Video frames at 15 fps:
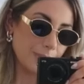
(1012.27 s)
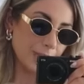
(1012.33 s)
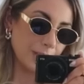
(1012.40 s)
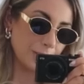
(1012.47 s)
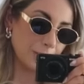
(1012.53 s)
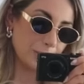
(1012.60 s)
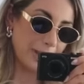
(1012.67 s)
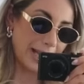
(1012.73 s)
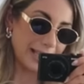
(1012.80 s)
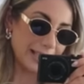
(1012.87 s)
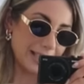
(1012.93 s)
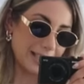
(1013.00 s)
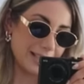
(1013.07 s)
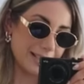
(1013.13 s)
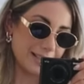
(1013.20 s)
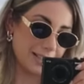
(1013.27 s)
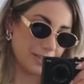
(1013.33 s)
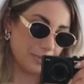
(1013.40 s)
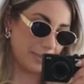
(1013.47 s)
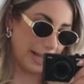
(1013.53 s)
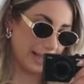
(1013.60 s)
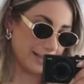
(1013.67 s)
her bag is
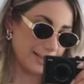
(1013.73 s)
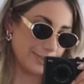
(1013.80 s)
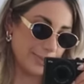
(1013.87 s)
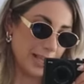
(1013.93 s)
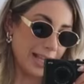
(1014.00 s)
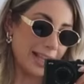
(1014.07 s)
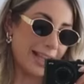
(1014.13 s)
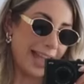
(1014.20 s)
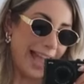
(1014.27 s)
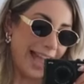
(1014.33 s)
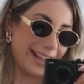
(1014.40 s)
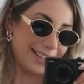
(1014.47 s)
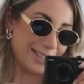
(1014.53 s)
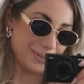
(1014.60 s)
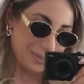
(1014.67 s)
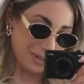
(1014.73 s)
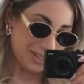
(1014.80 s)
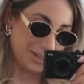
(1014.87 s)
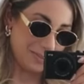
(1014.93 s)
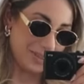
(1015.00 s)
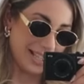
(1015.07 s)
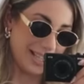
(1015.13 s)
Hermes and it's
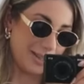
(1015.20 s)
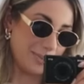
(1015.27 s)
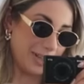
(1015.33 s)
pretty big,